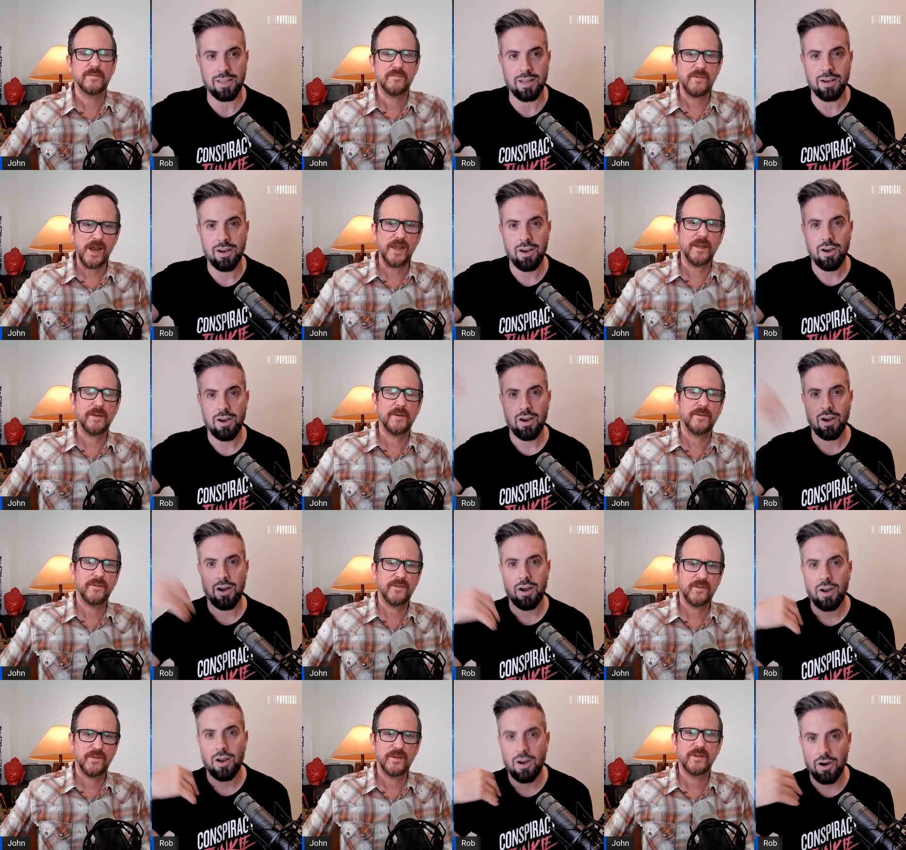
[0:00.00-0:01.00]
Speaker 1: right.
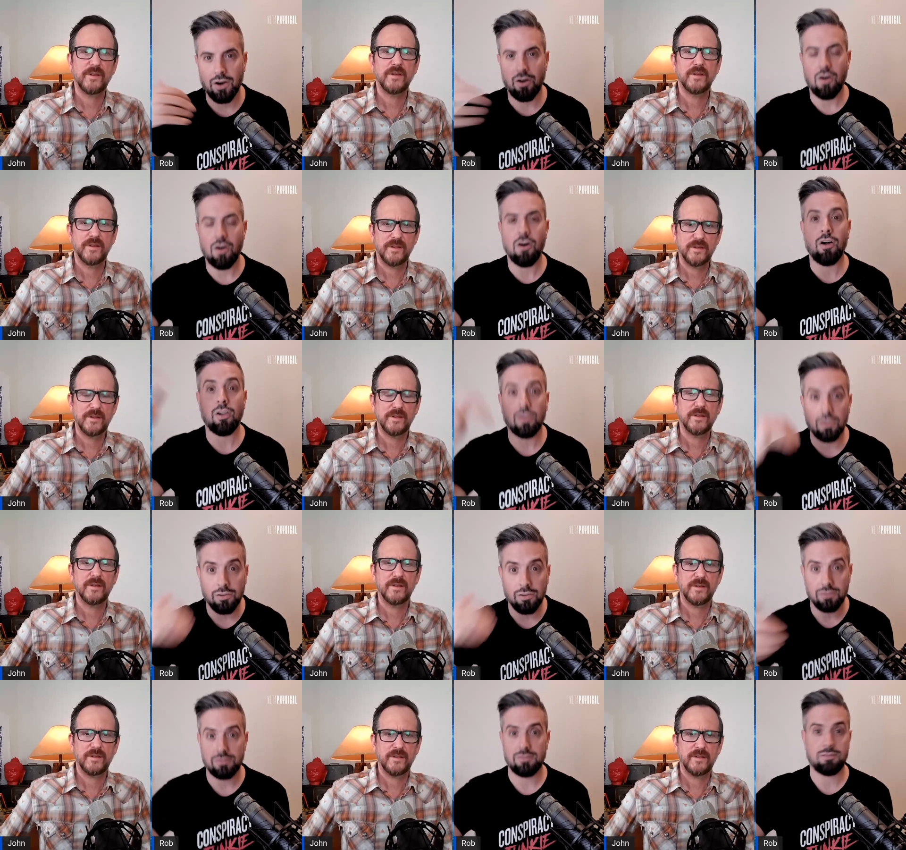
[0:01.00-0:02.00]
are all
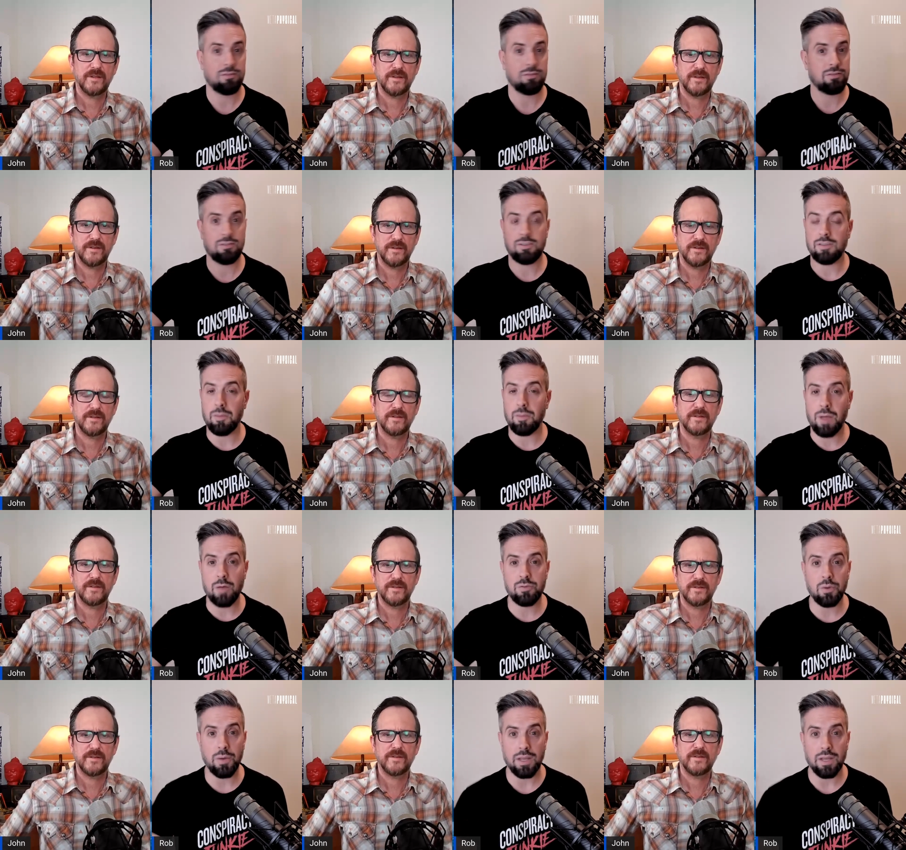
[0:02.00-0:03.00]
somehow
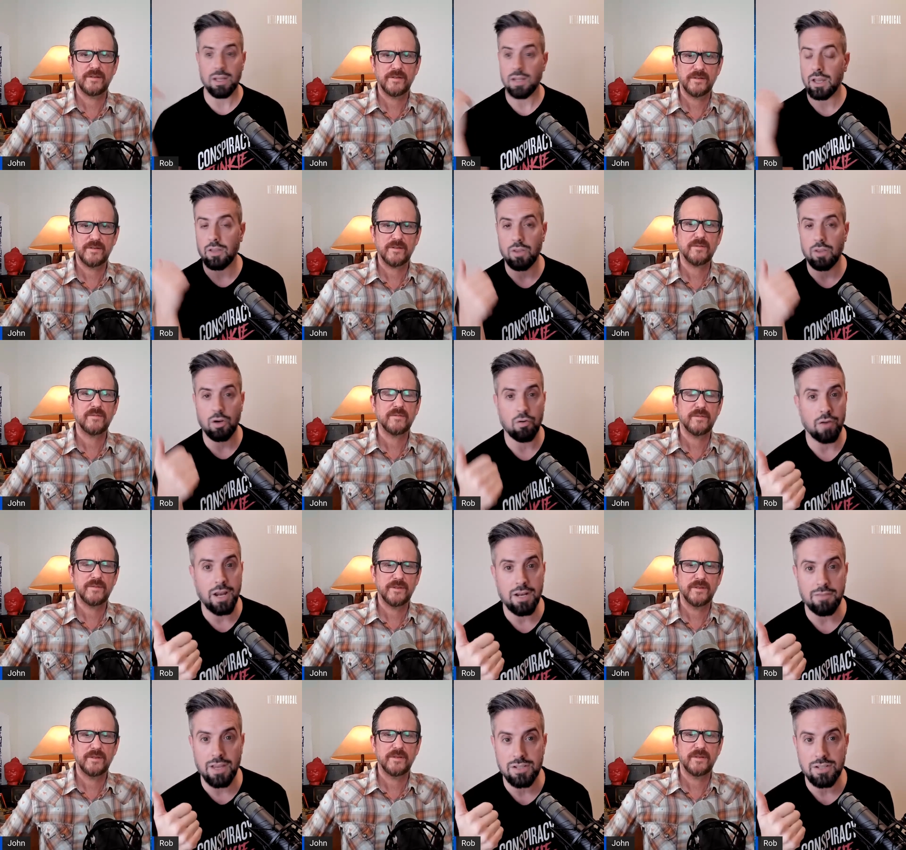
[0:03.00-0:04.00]
doing it, like the creative
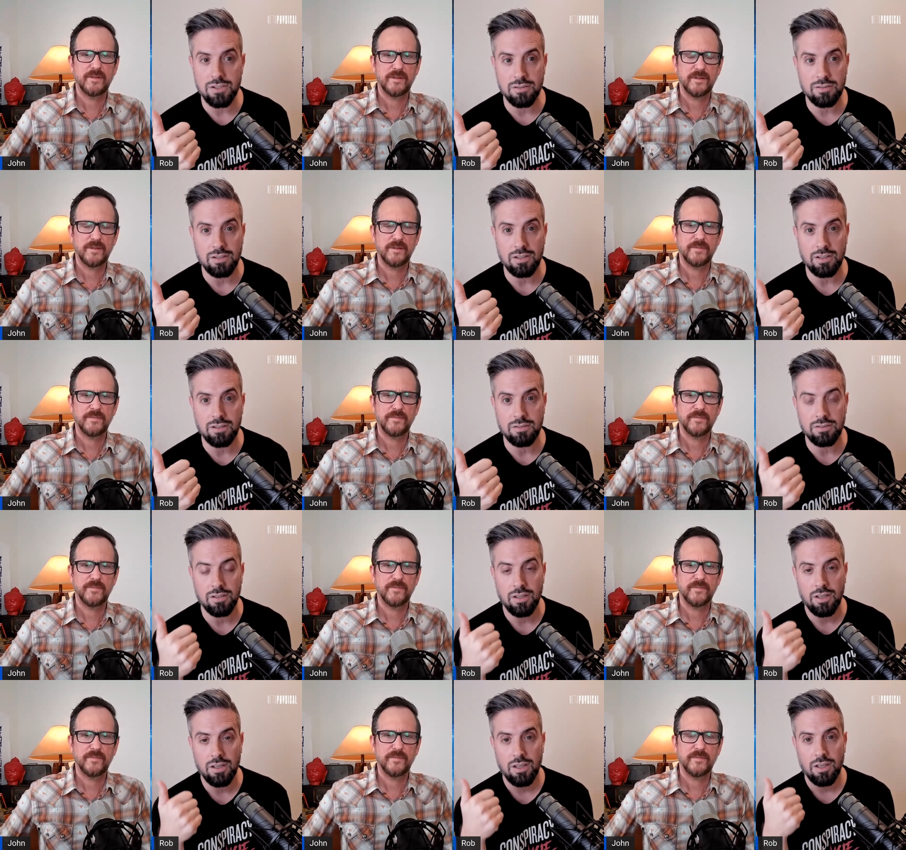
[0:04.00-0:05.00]
agencies,
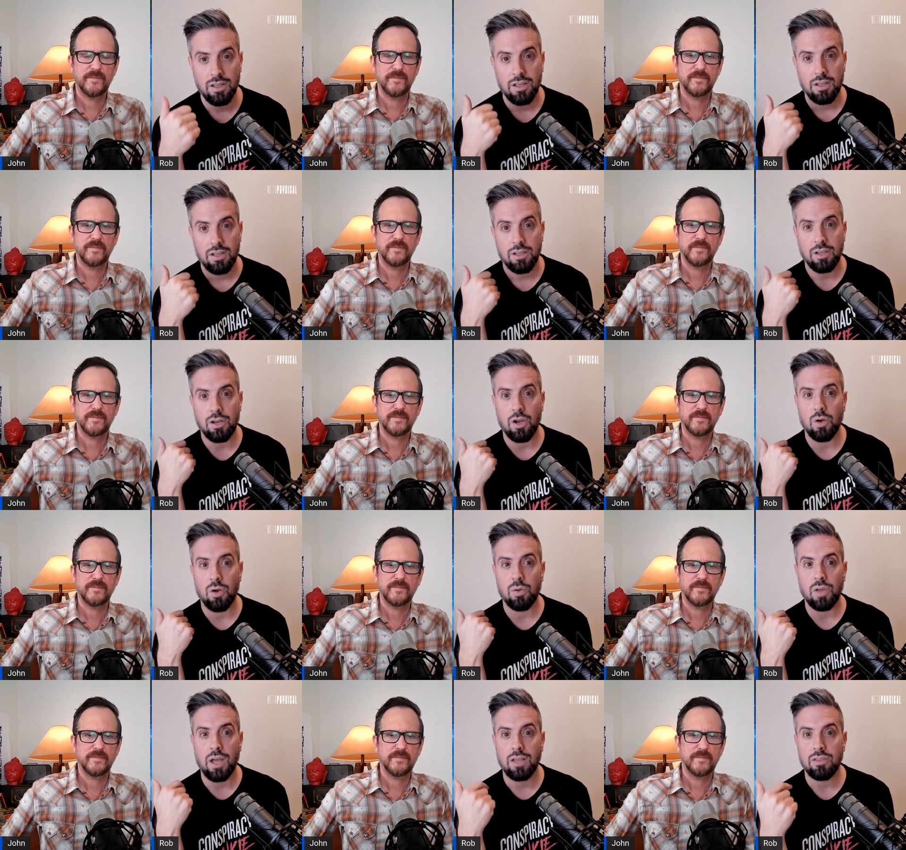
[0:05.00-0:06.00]
you know,
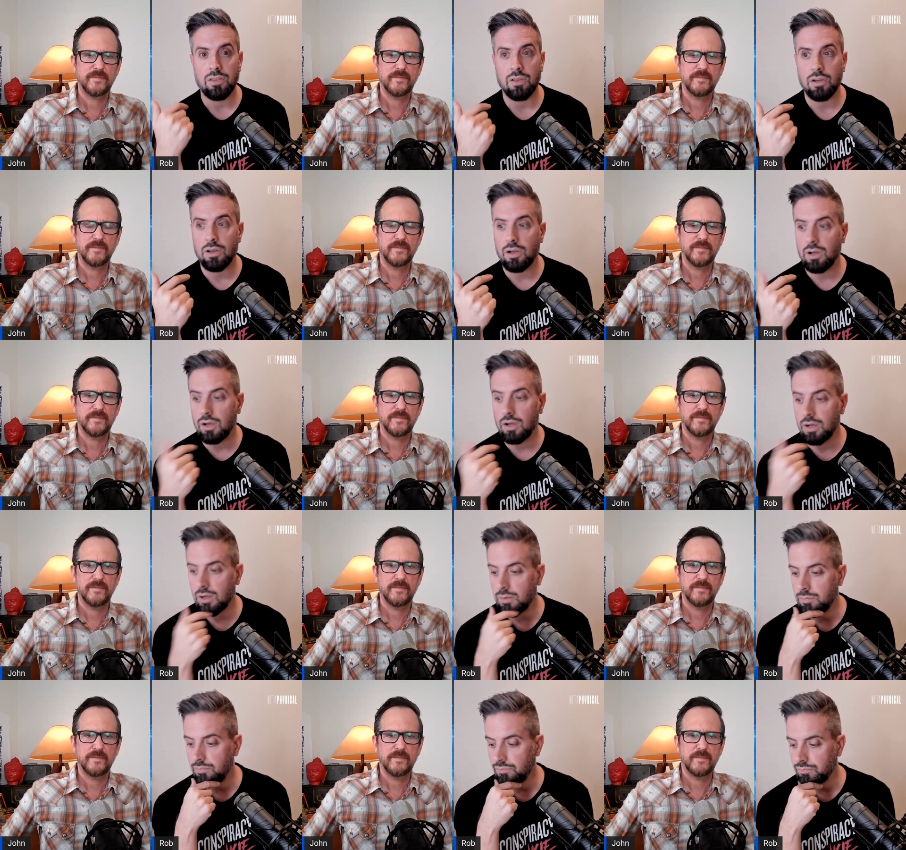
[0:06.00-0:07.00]
like the
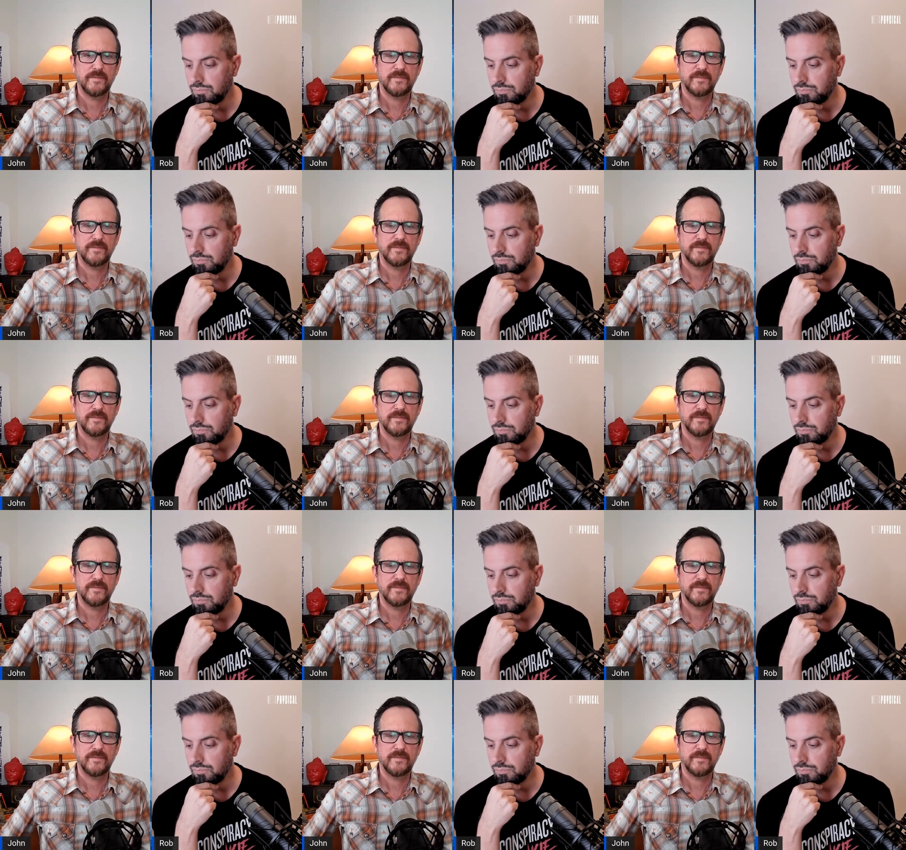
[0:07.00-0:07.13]
um,